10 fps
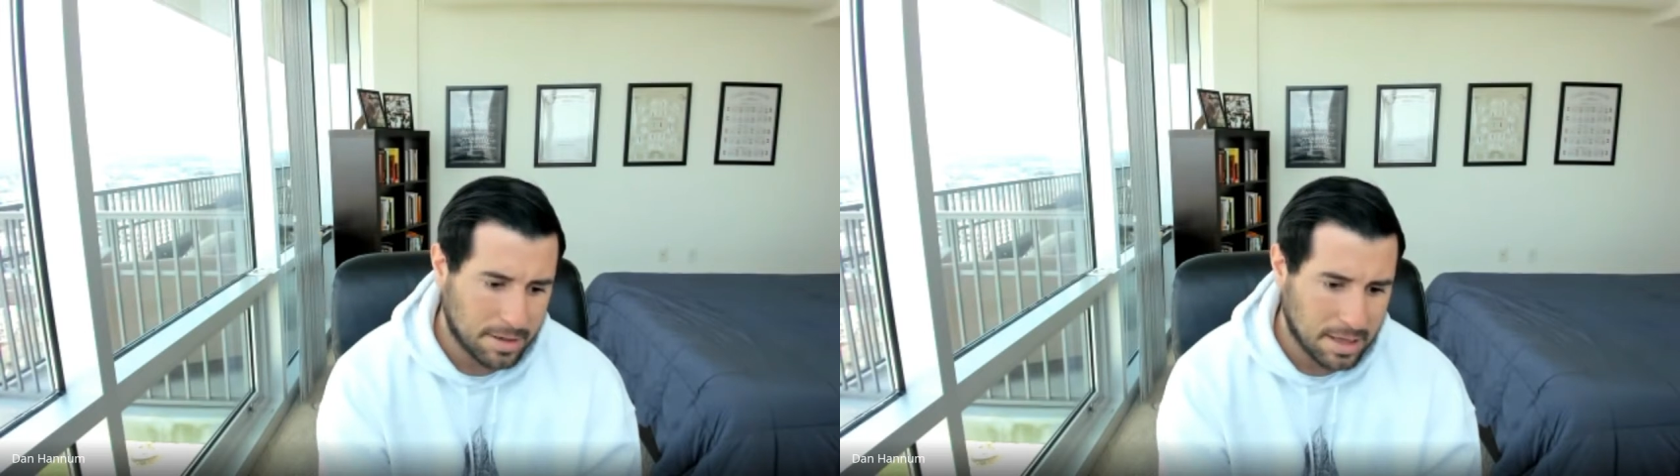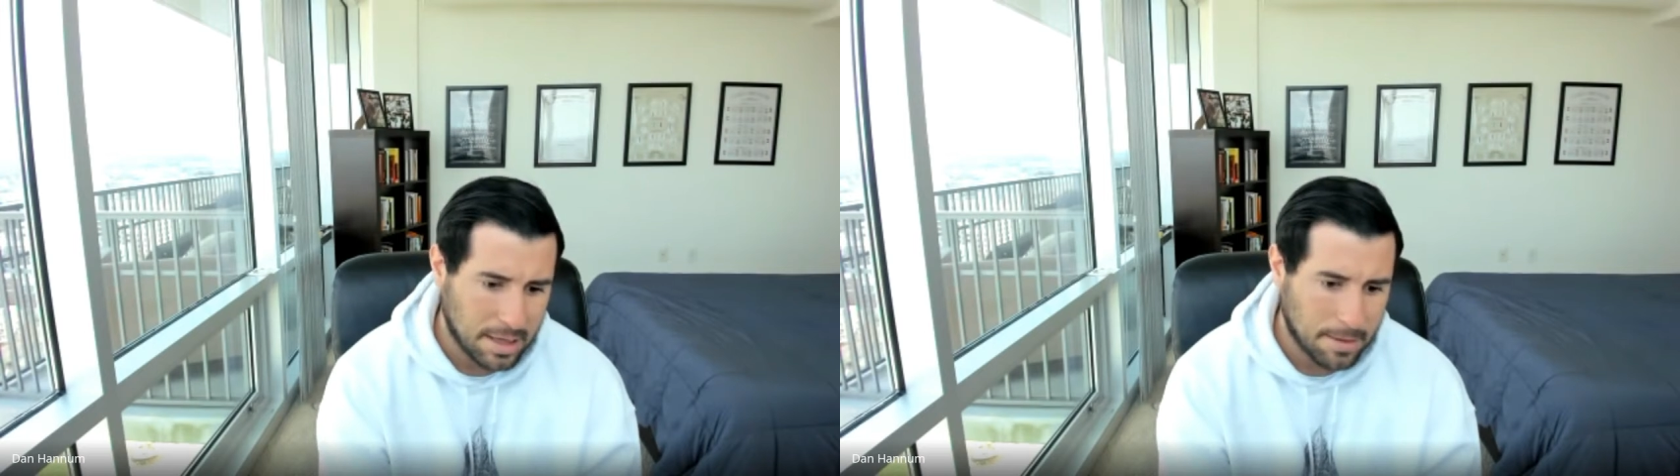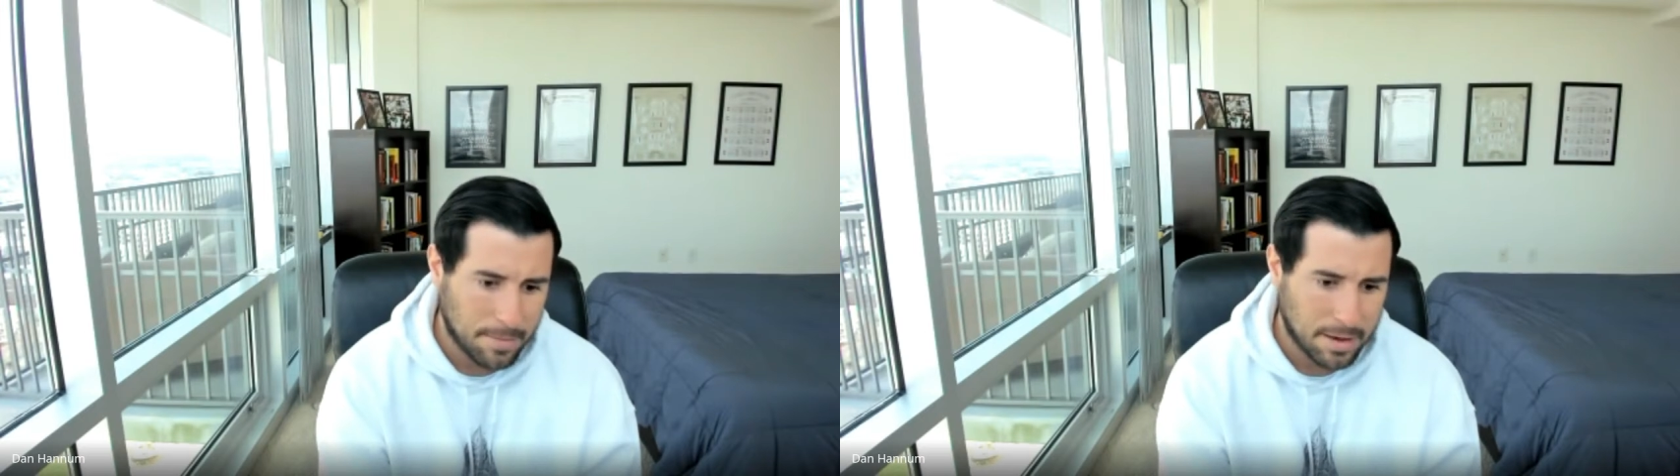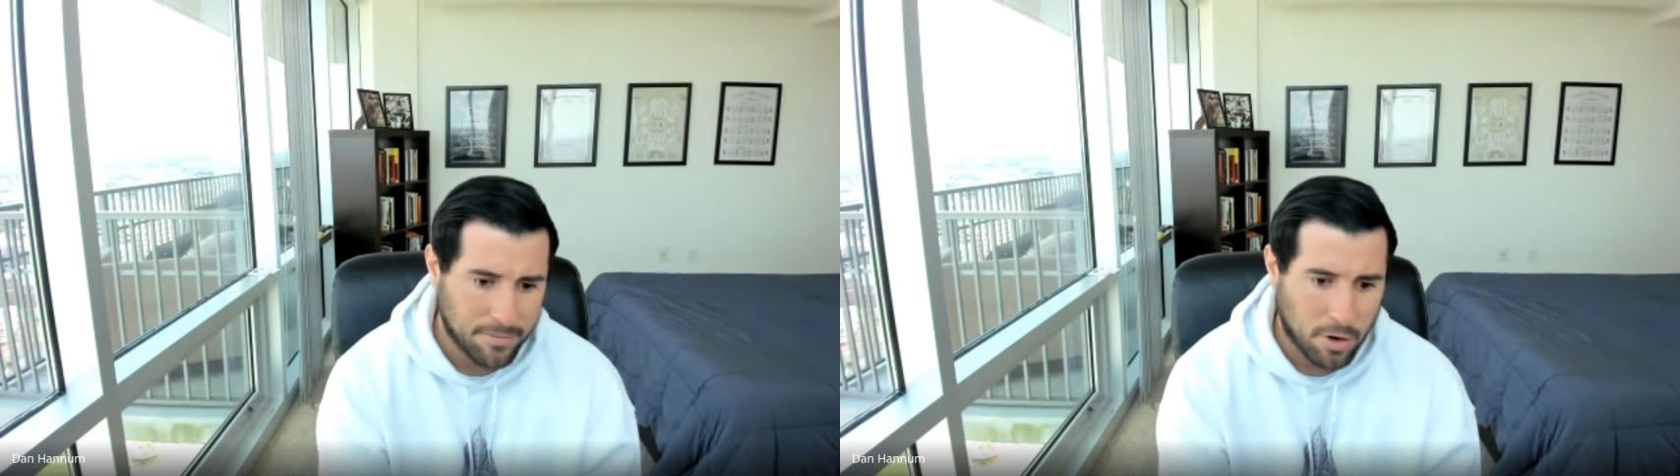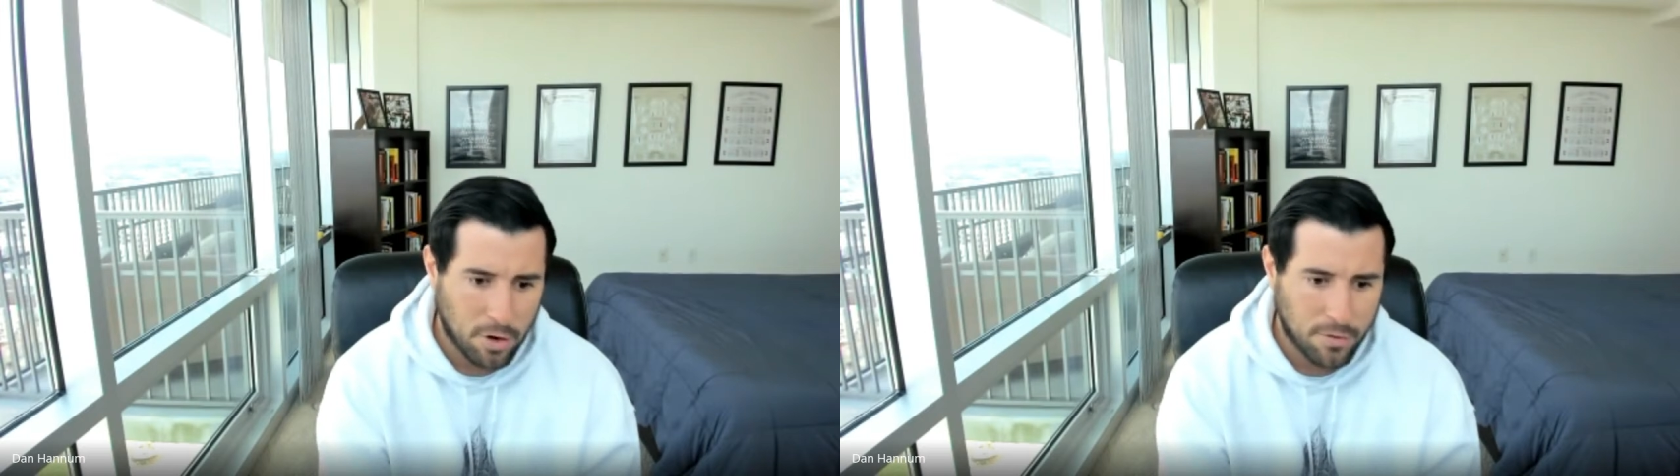the team
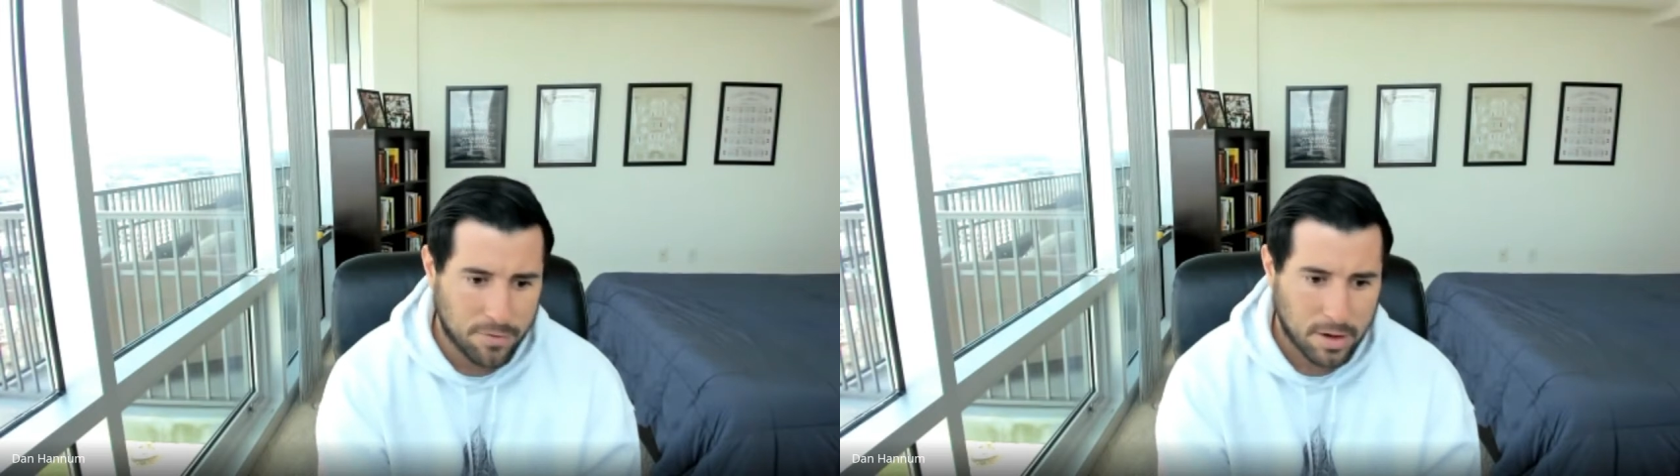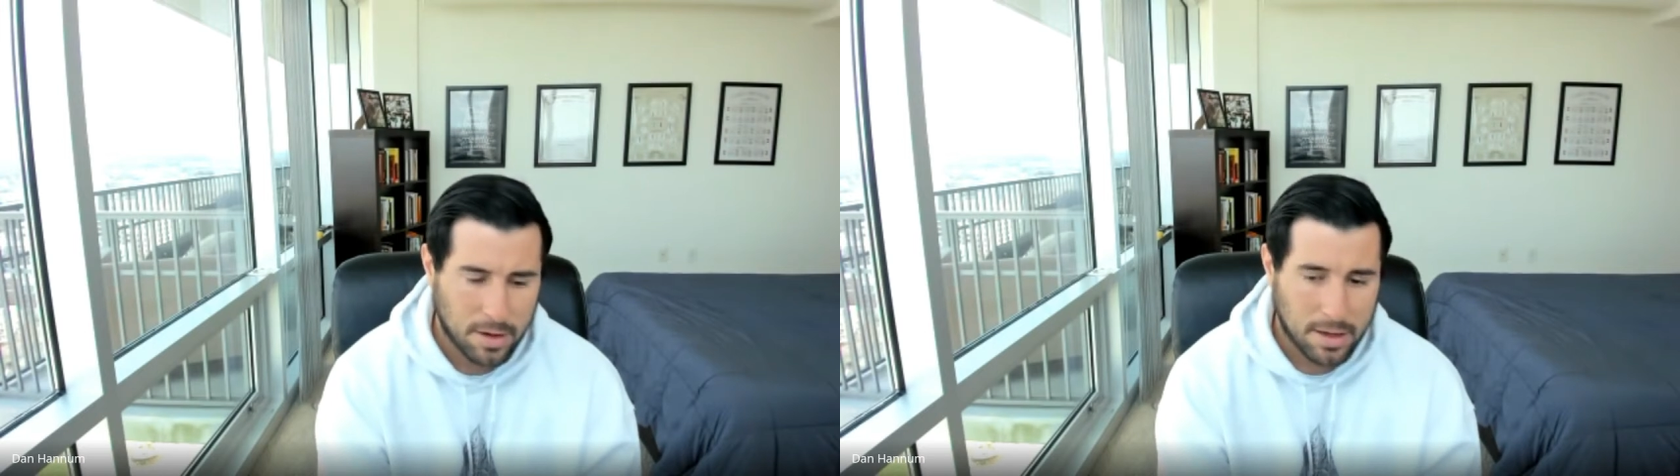involved